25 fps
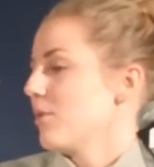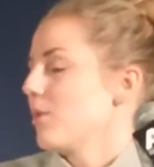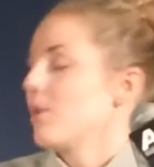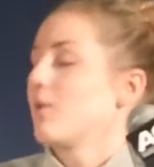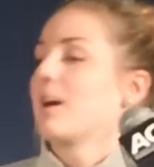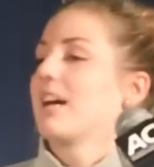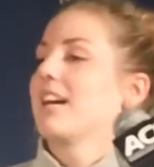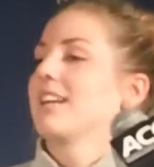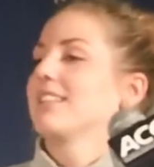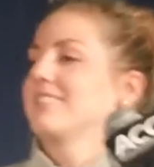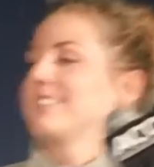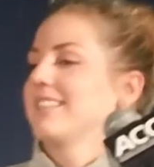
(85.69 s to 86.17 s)
Oh,
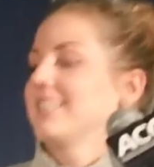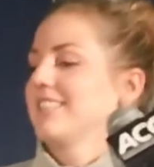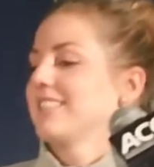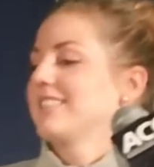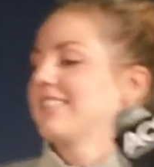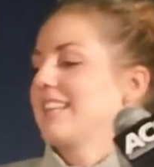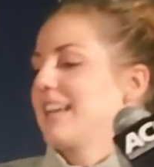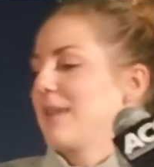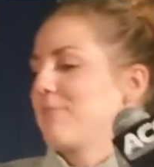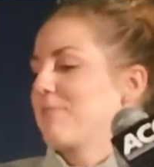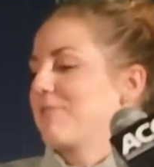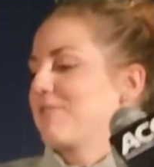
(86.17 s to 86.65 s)
I sent a
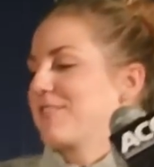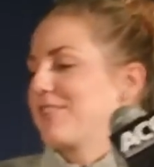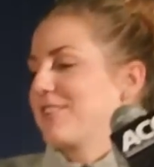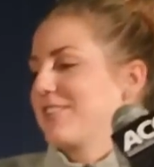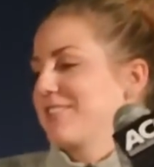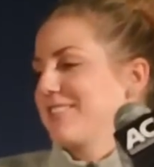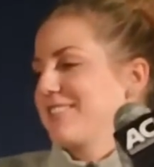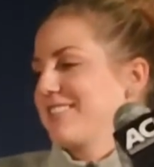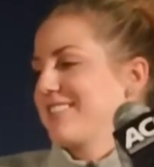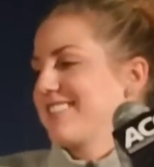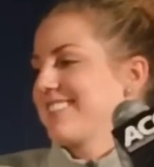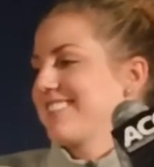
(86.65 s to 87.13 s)
tape
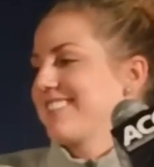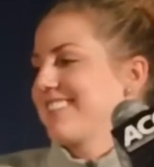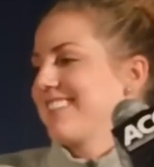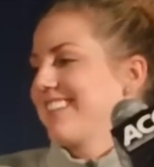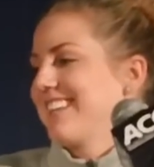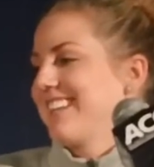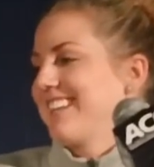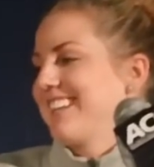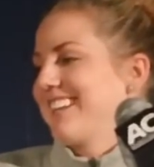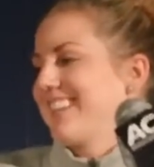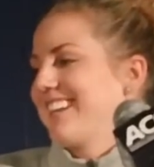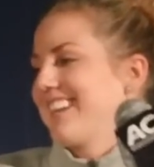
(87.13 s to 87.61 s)
first.
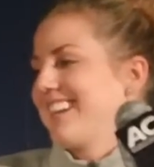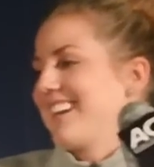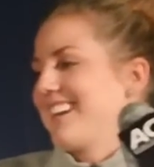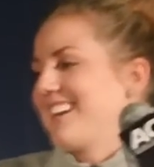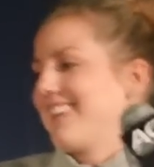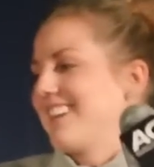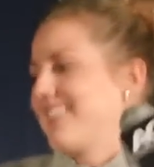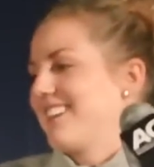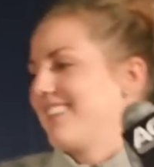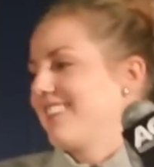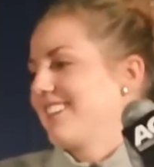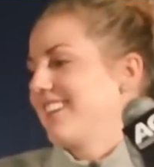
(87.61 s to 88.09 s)

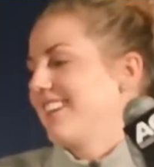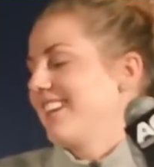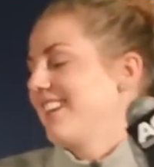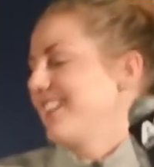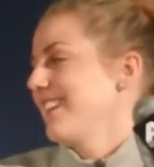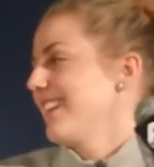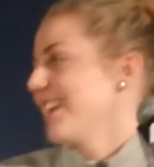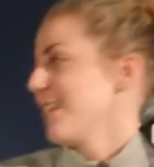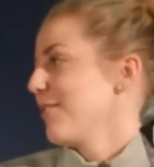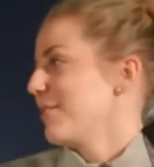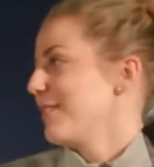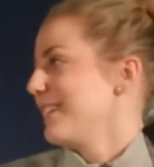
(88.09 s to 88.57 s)

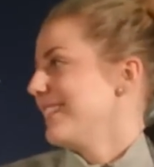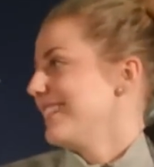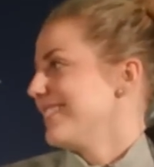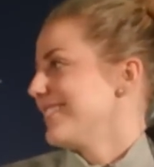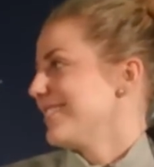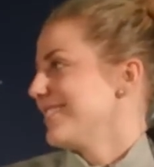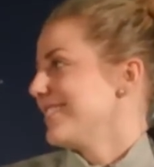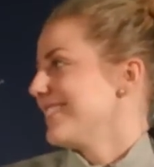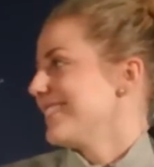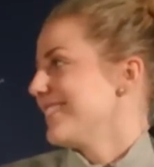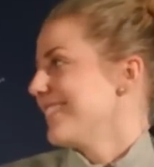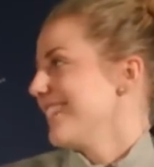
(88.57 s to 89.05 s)
And they were
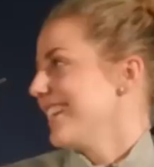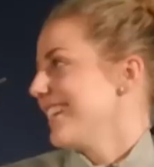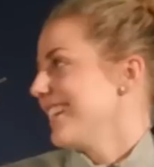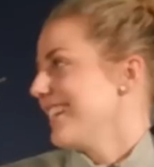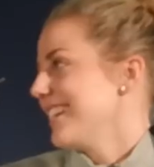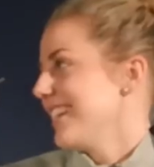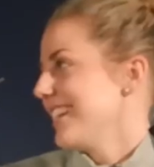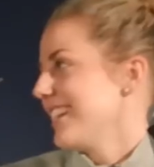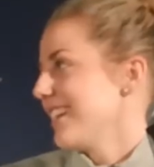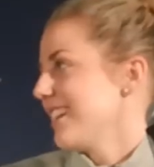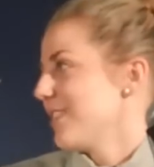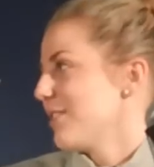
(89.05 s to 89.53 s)
interested,
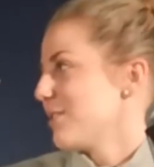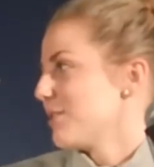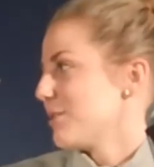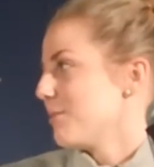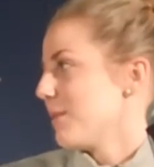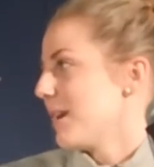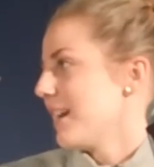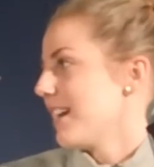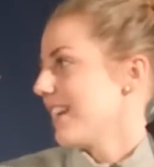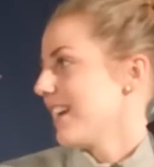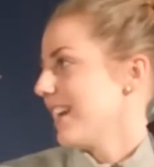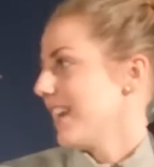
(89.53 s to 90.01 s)
and then Coach
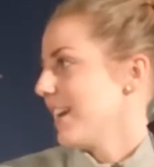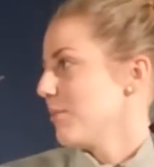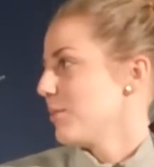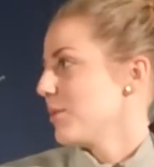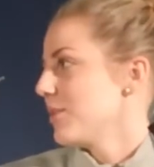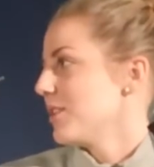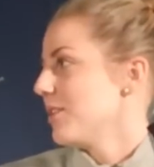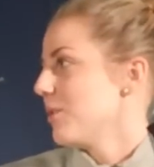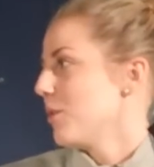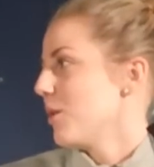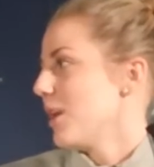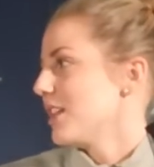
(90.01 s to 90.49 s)
Meier came
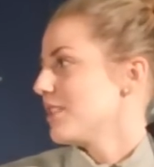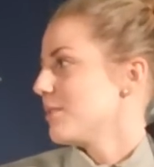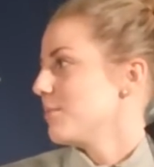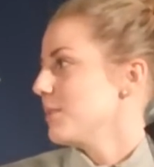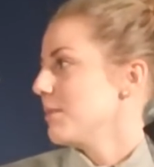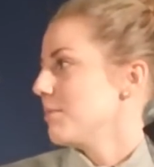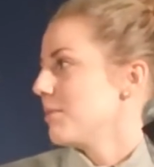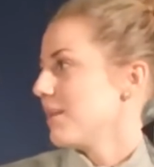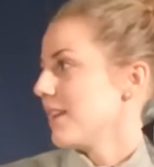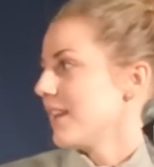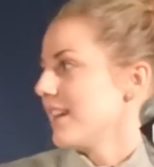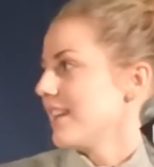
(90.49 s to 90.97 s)
to watch
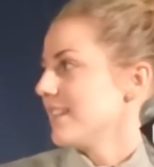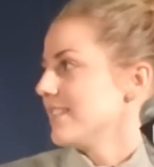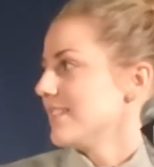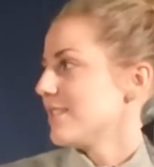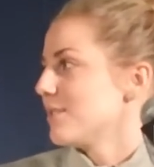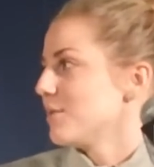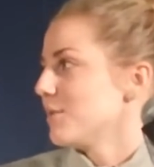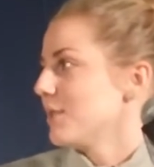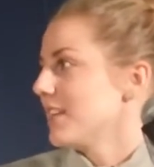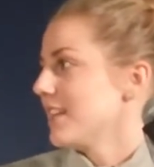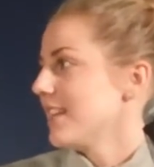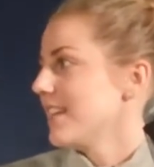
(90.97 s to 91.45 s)
me play in
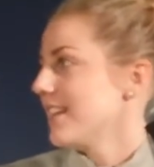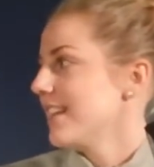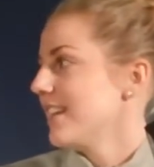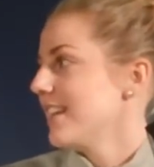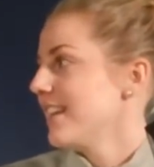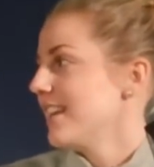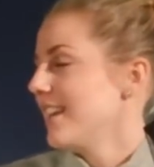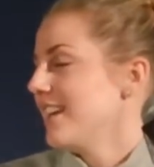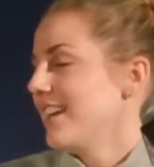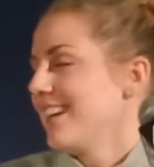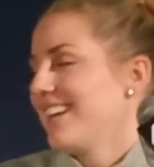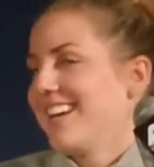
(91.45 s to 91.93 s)
Sweden,
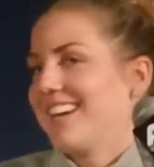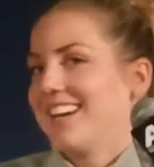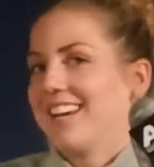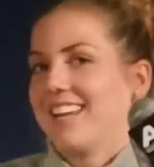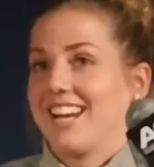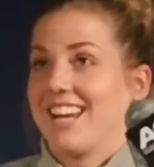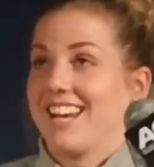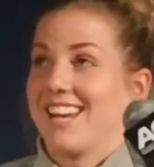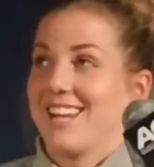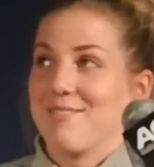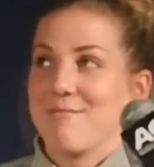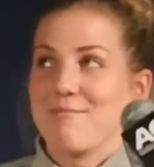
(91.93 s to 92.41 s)
and
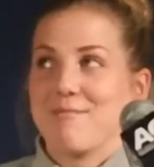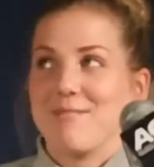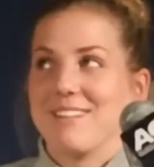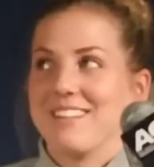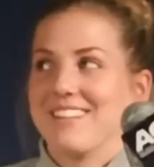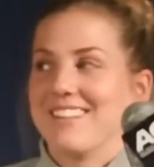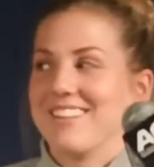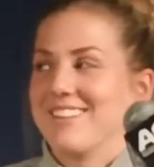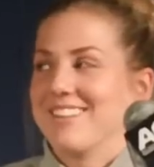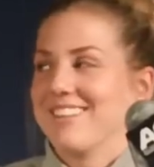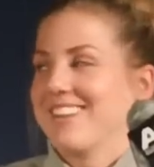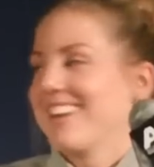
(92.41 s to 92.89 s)
I had a
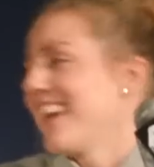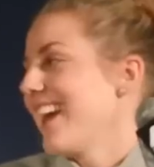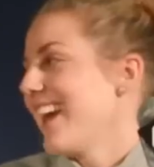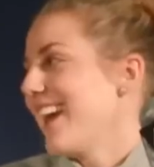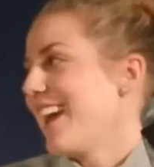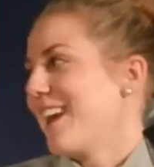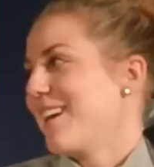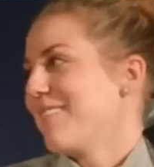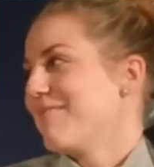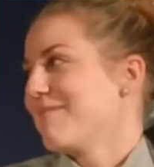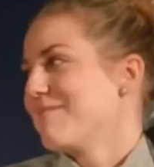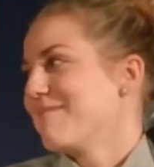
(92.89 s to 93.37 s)
pretty good
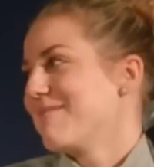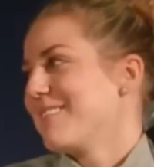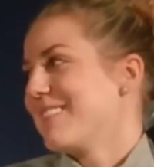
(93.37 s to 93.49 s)
game.